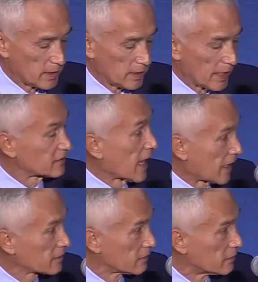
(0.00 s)
He
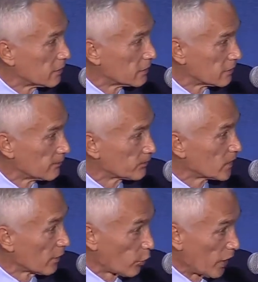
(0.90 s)
attacked the,
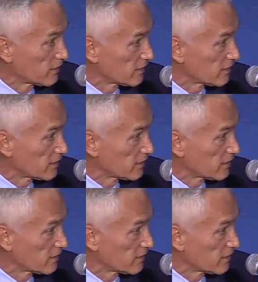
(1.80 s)
um, the,